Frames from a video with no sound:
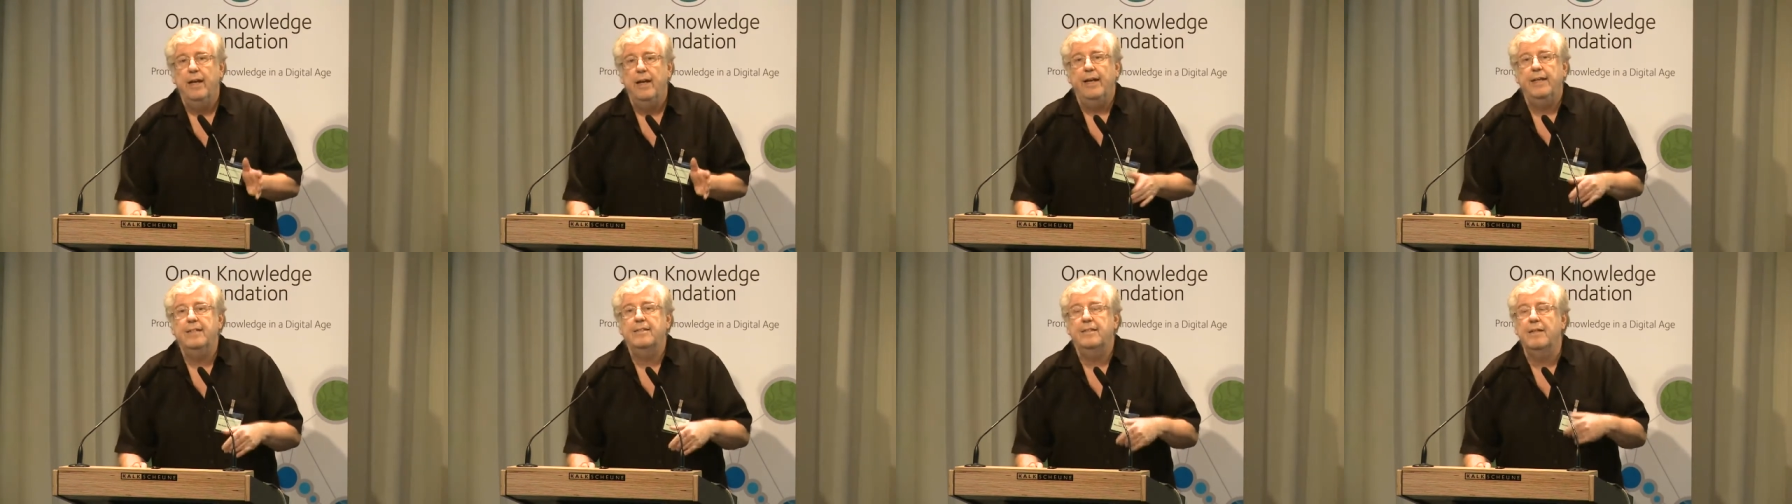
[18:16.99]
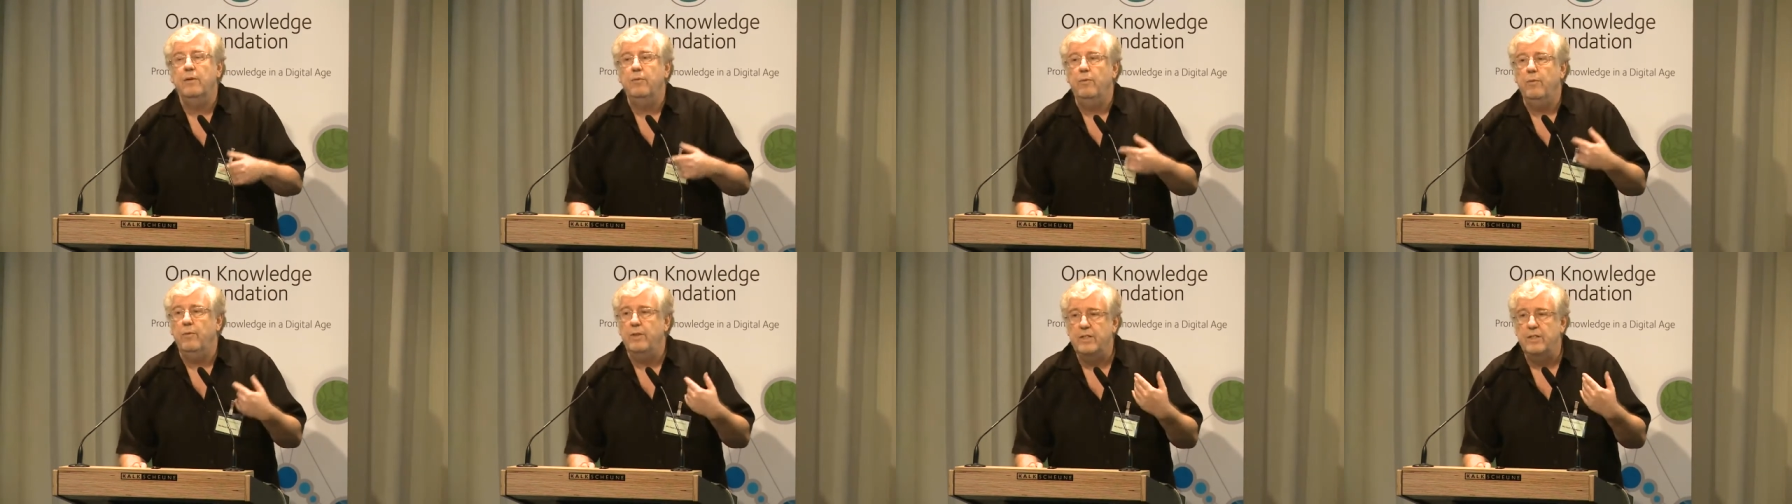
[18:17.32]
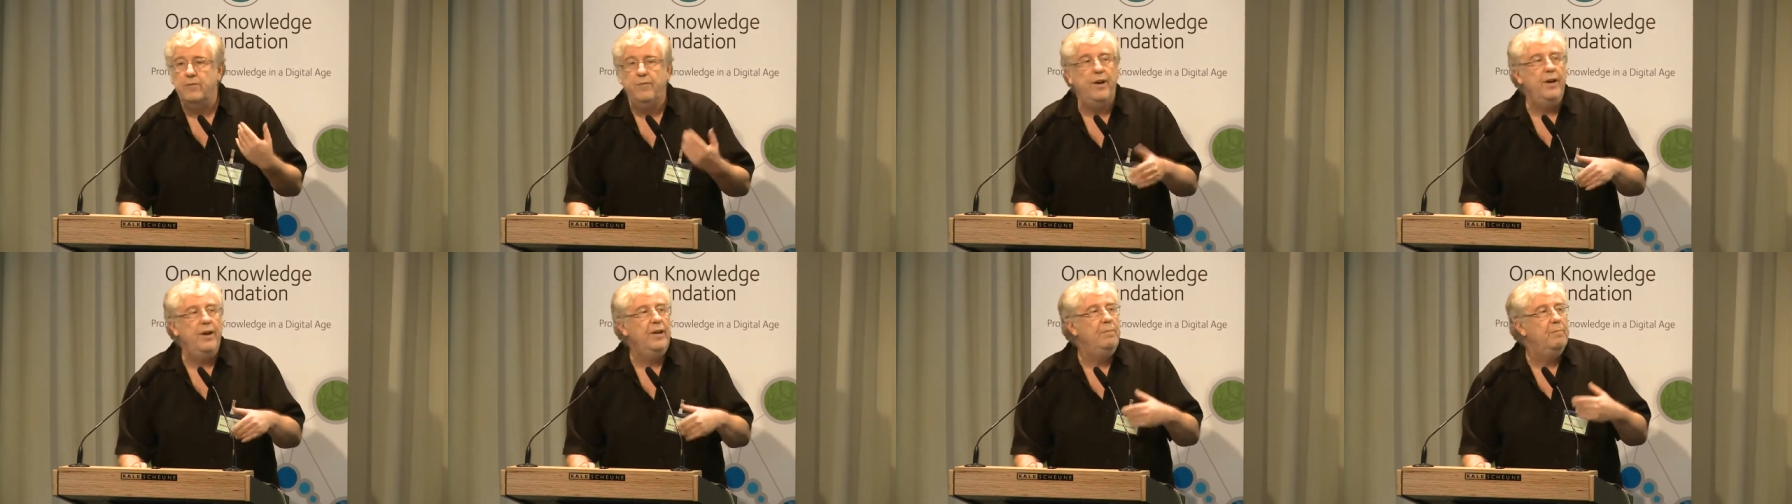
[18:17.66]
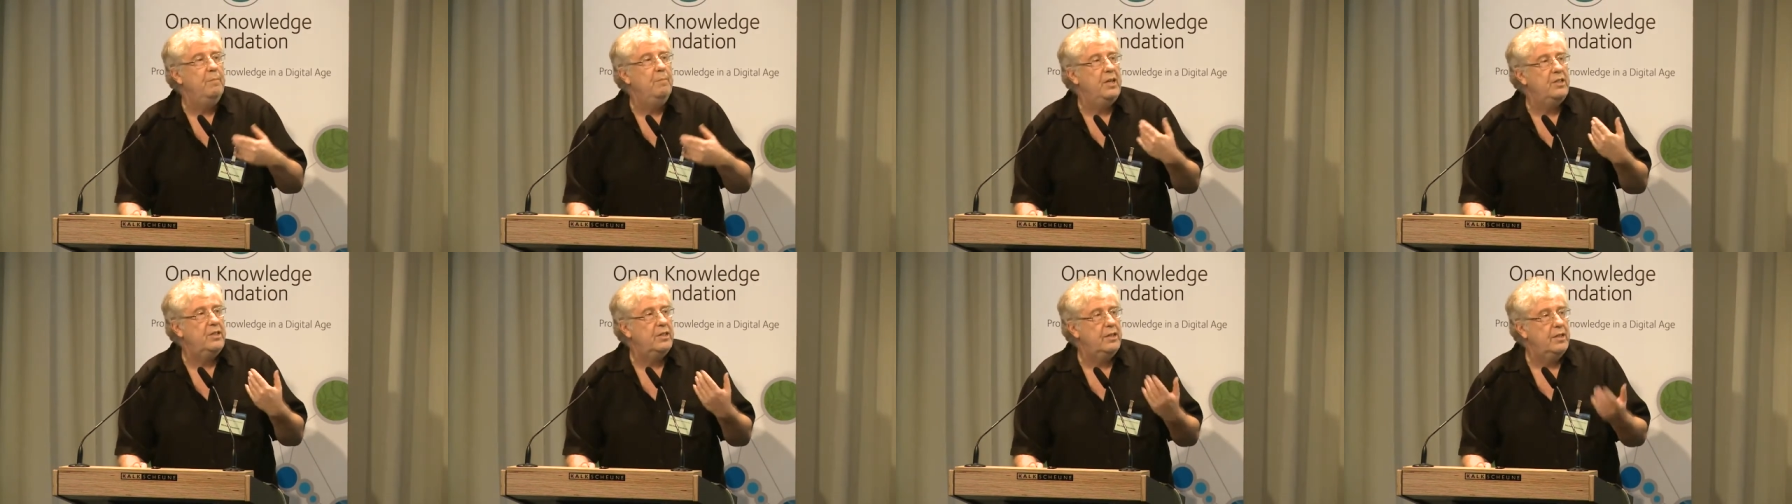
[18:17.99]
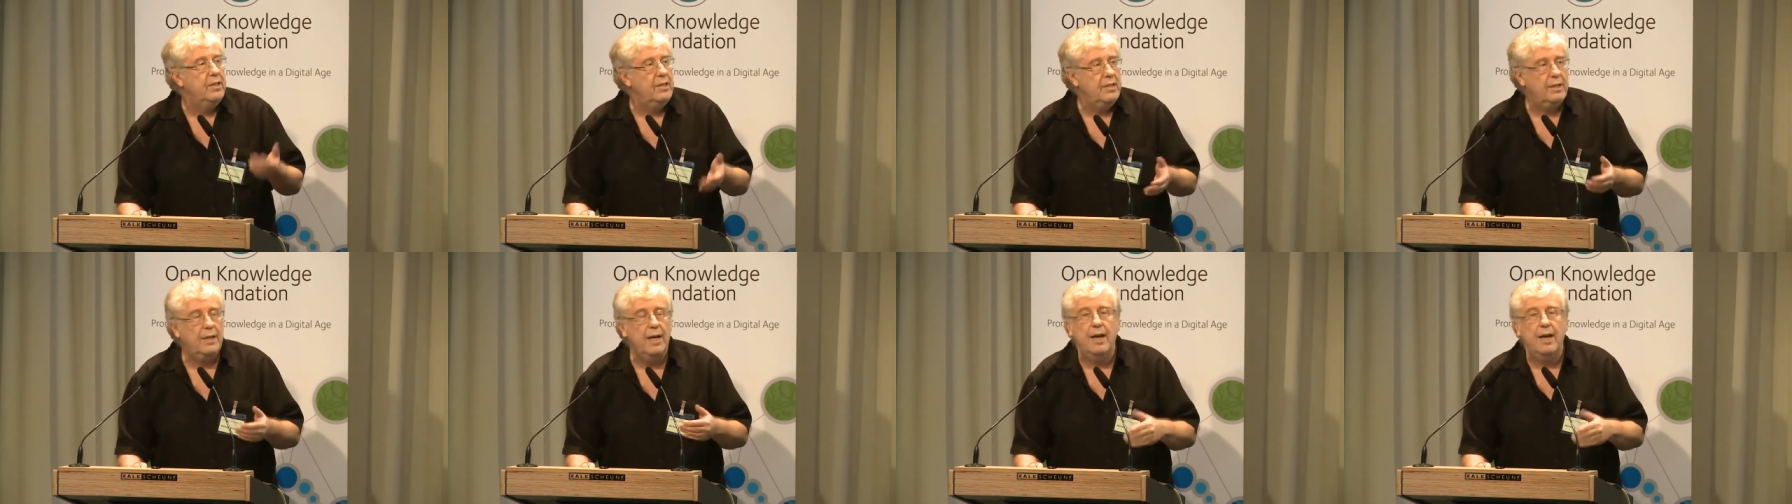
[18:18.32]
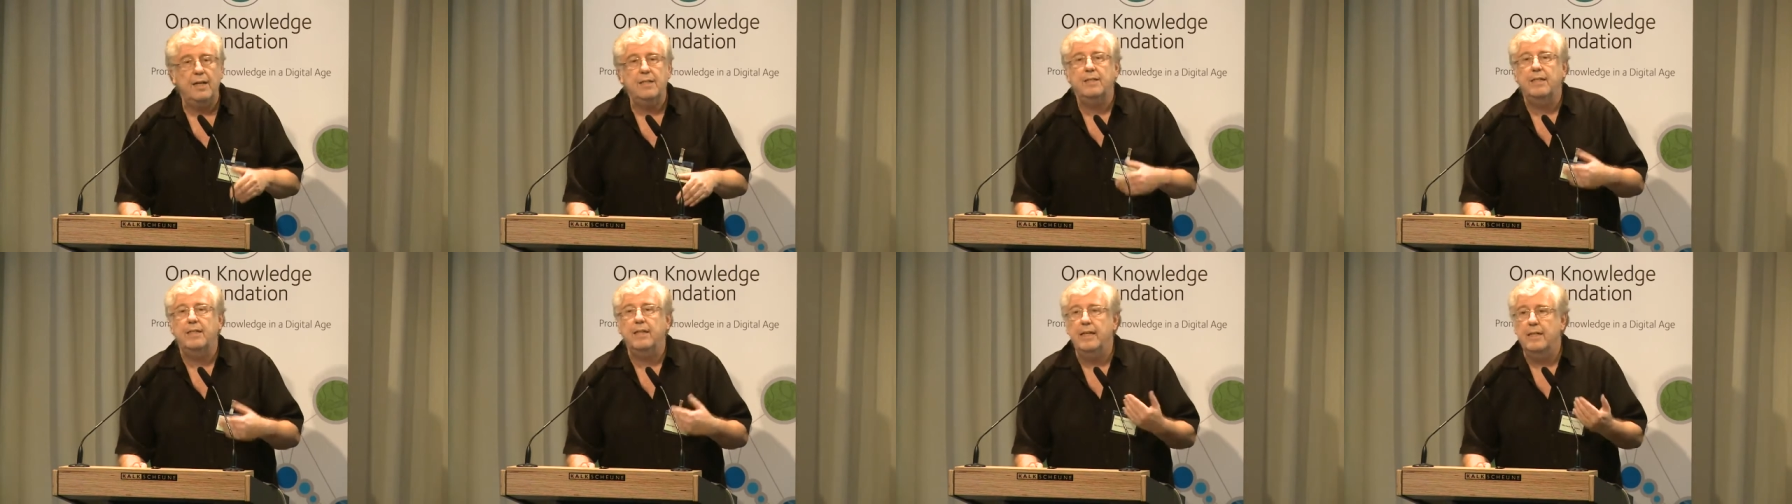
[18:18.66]
is very much
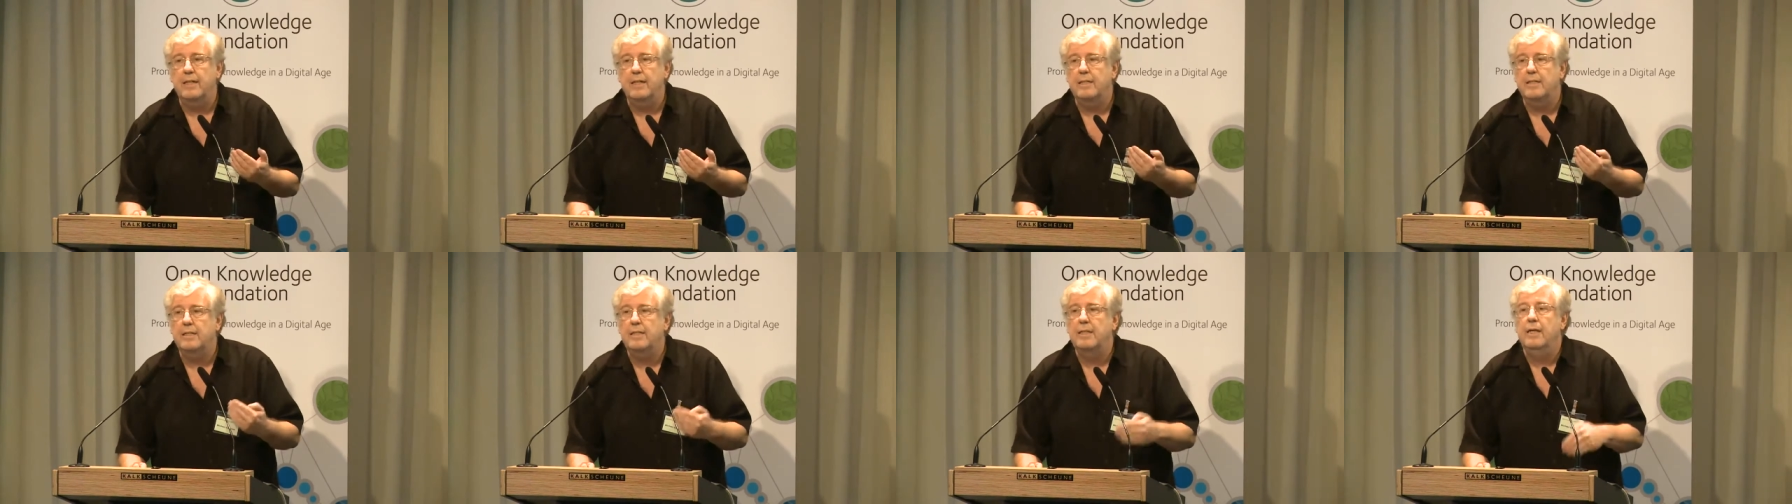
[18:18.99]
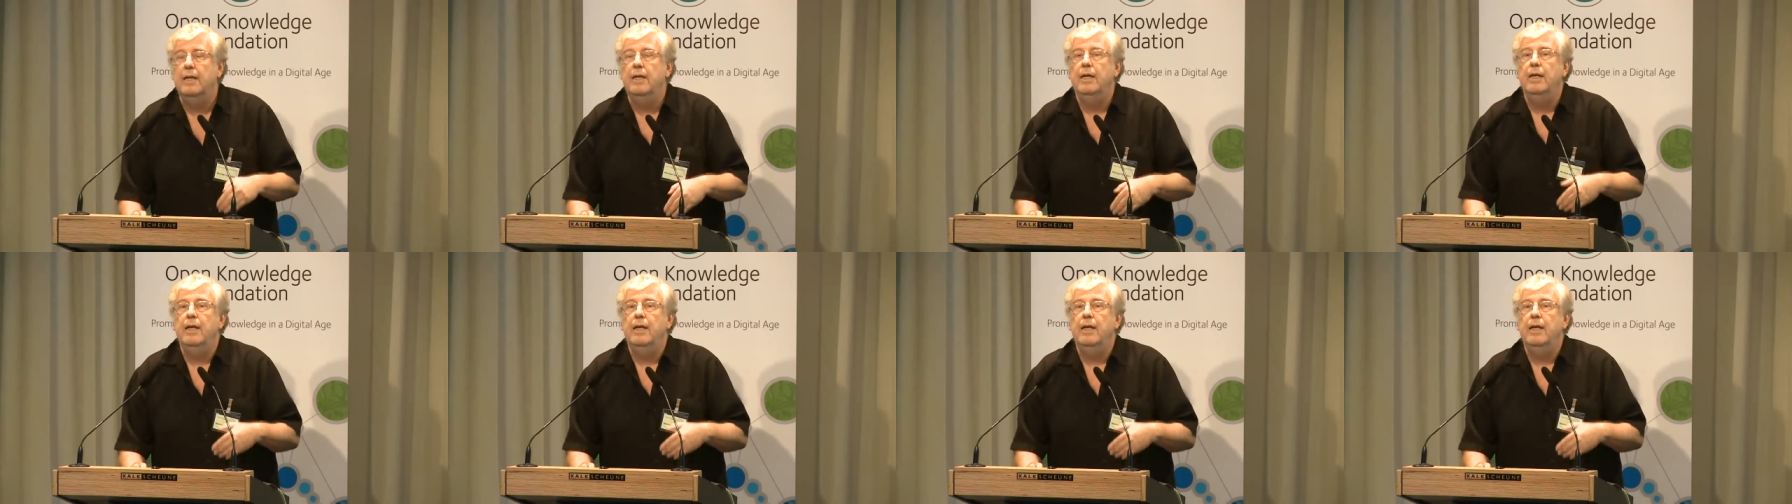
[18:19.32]
discussed is